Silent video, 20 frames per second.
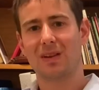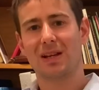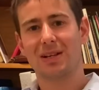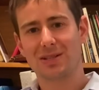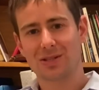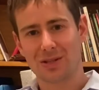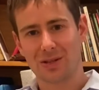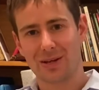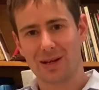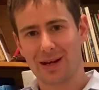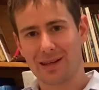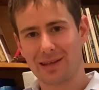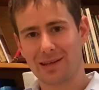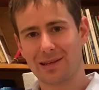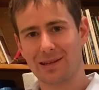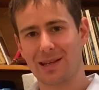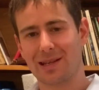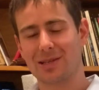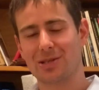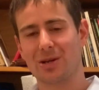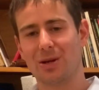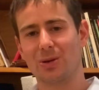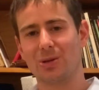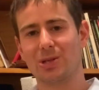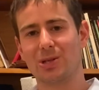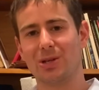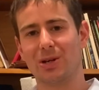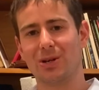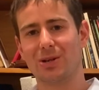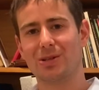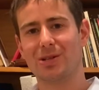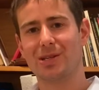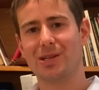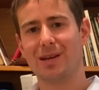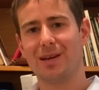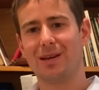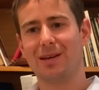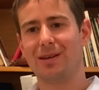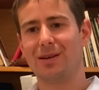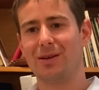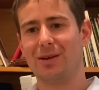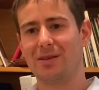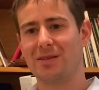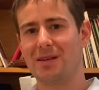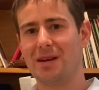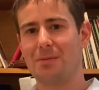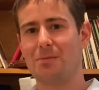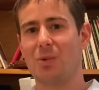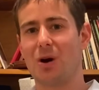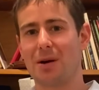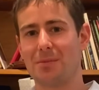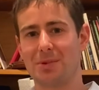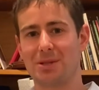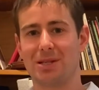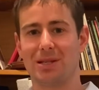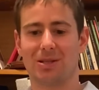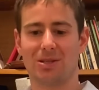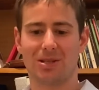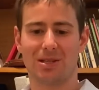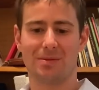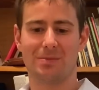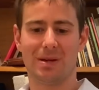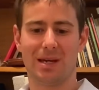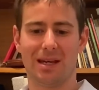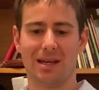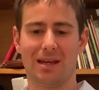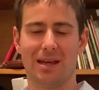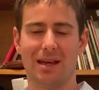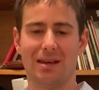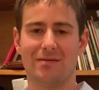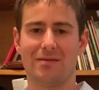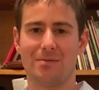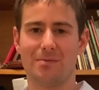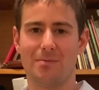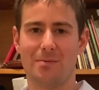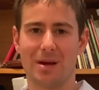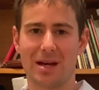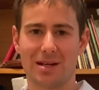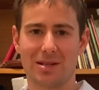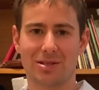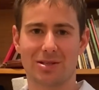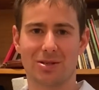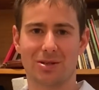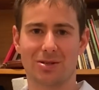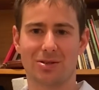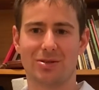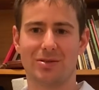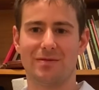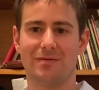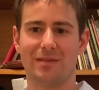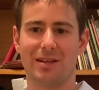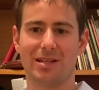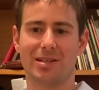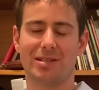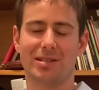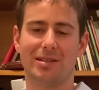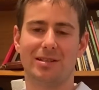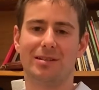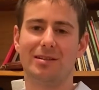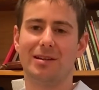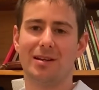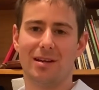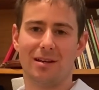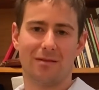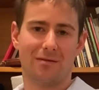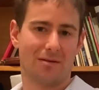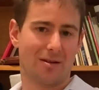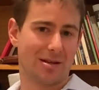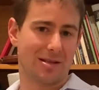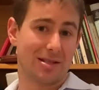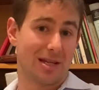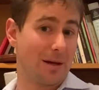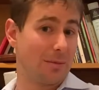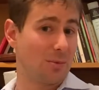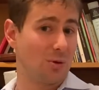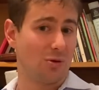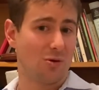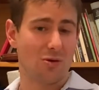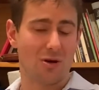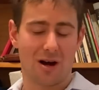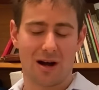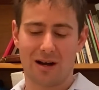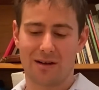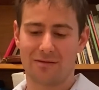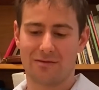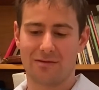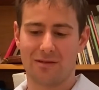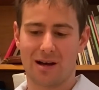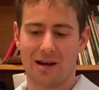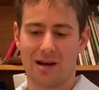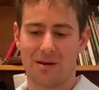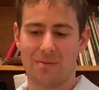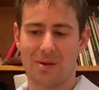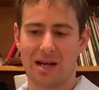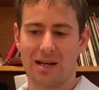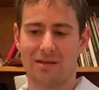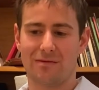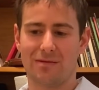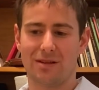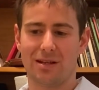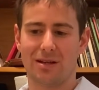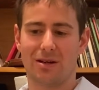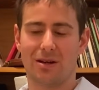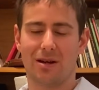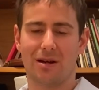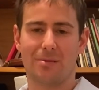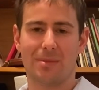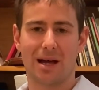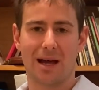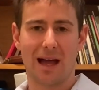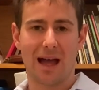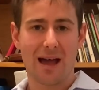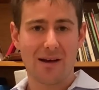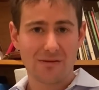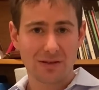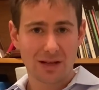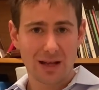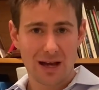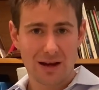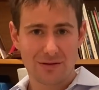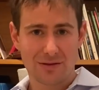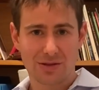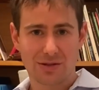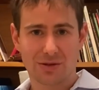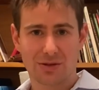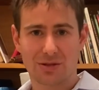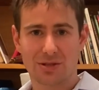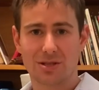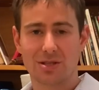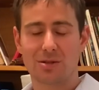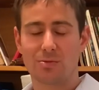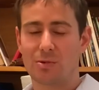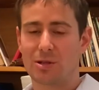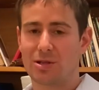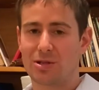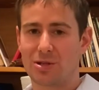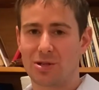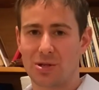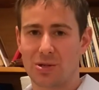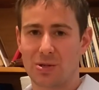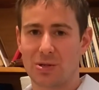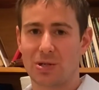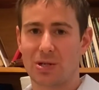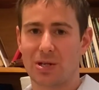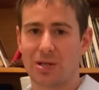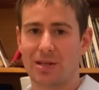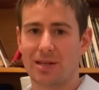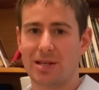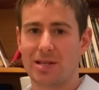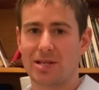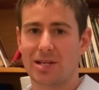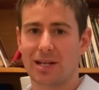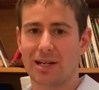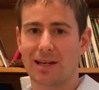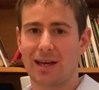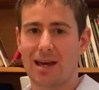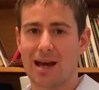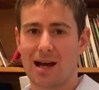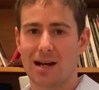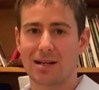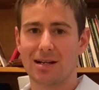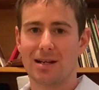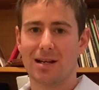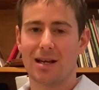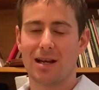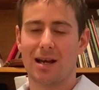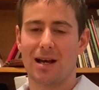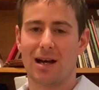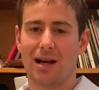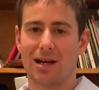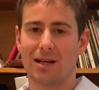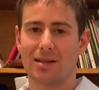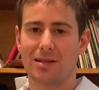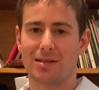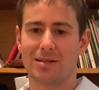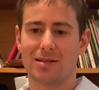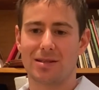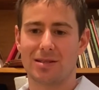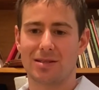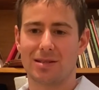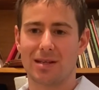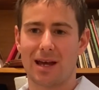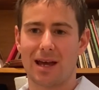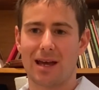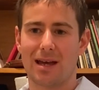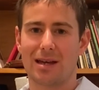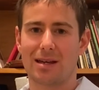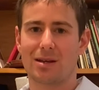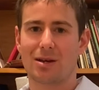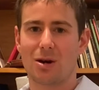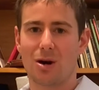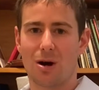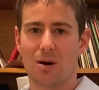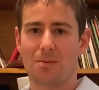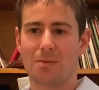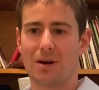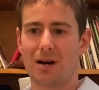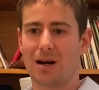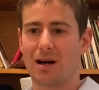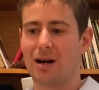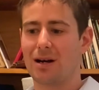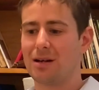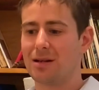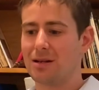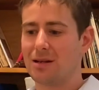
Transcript: So other than these gold stocks, there might potentially be even better stocks to invest in. For example, I've made a video about Minerals Resources, which you should certainly check out. This is a copper,